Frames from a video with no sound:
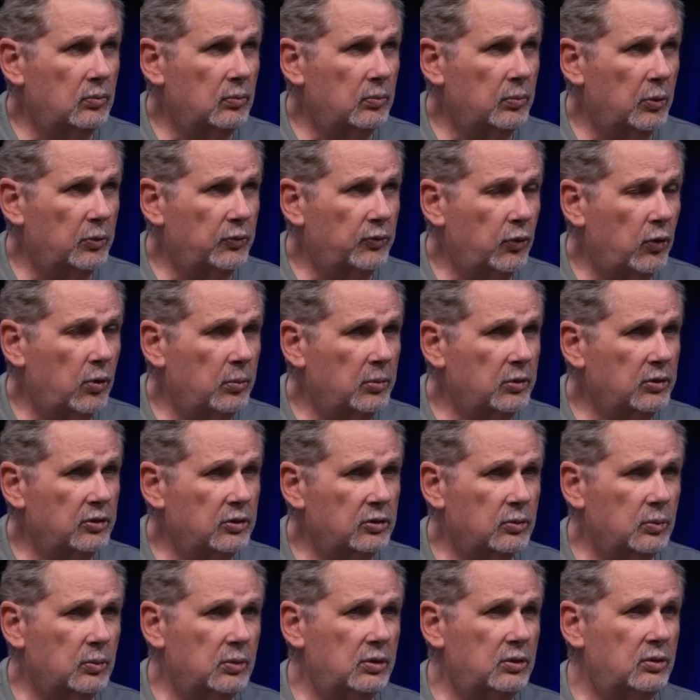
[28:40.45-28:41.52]

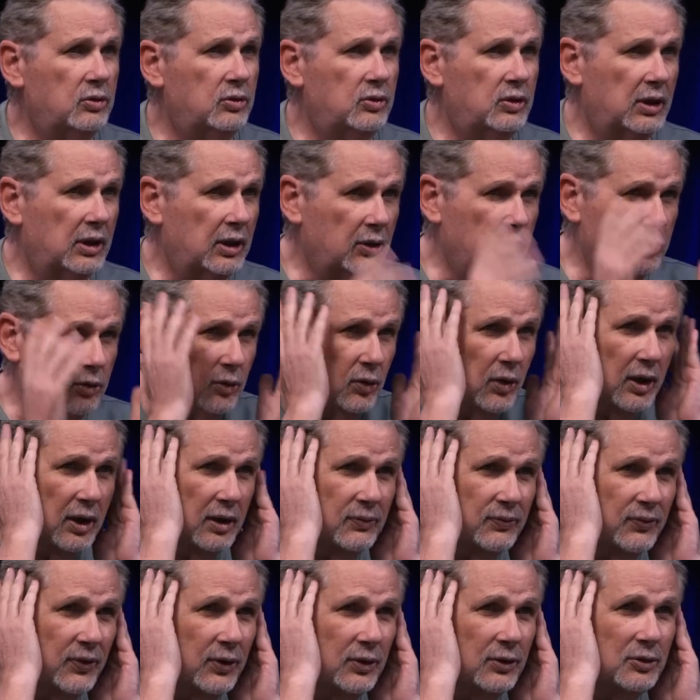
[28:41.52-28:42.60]
performances when you're singing through
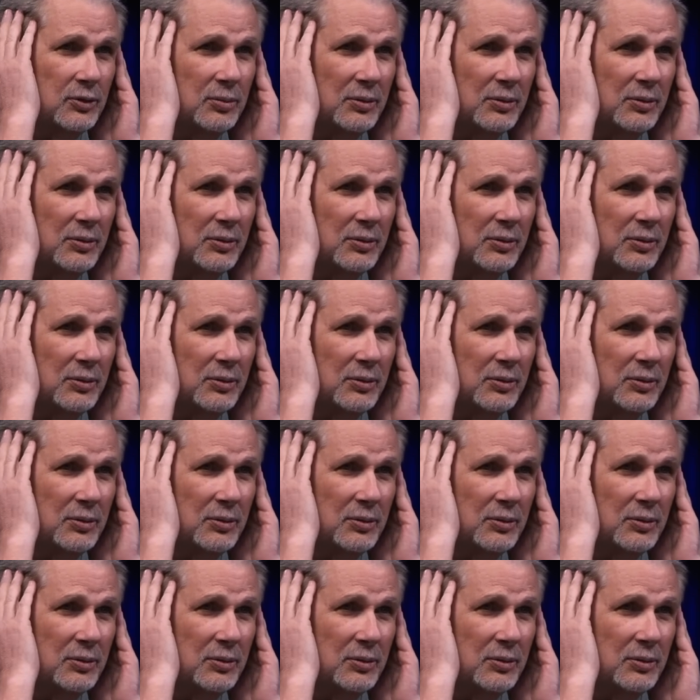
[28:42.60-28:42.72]
headphones